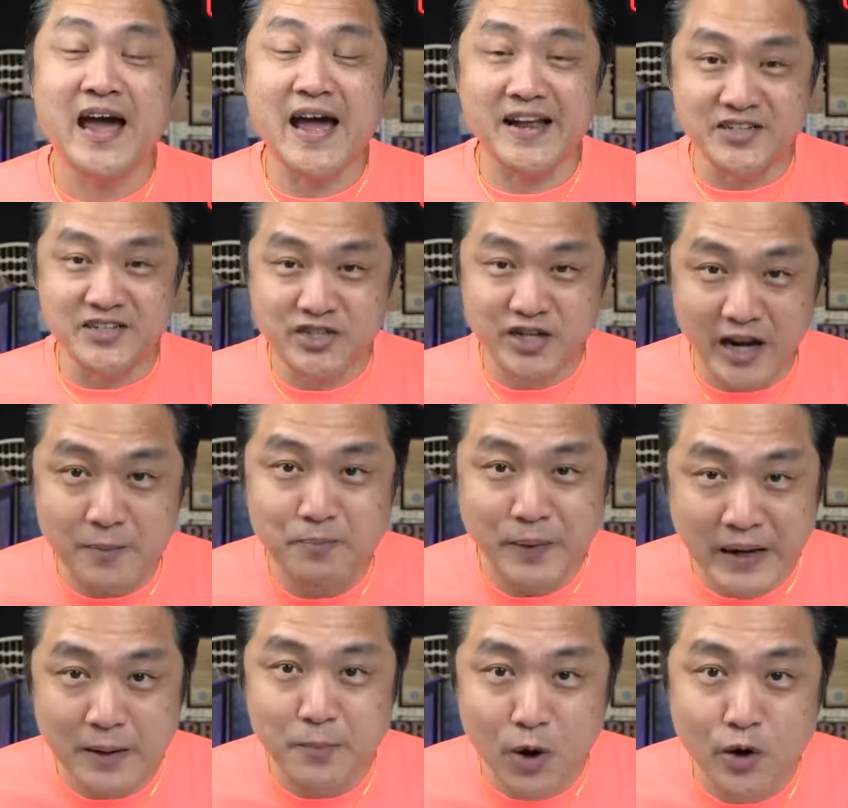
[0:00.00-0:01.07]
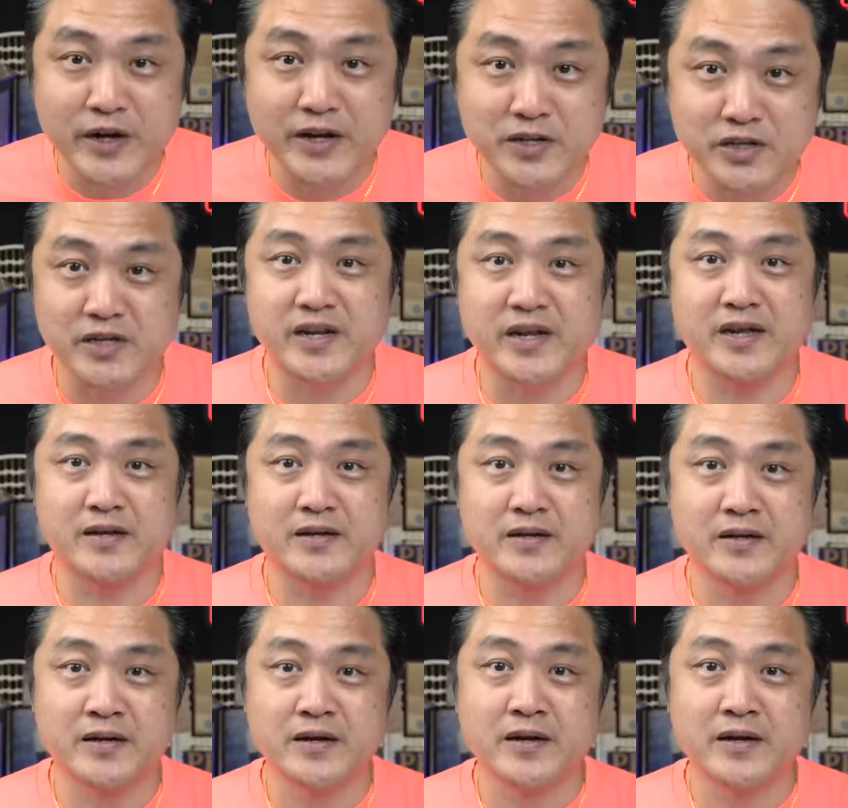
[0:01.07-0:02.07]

and JP Morgan today,